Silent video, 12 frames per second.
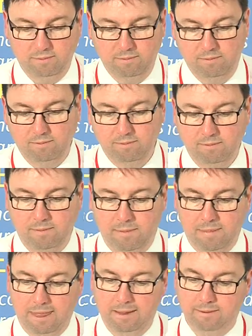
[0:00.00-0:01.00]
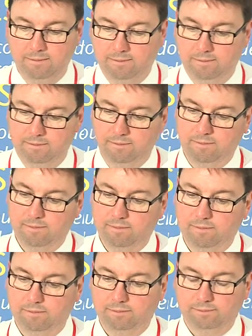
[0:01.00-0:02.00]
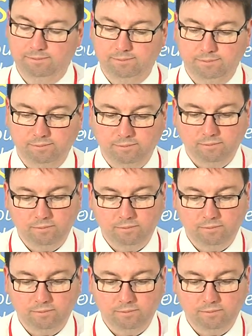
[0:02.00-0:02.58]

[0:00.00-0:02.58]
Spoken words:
[no speech]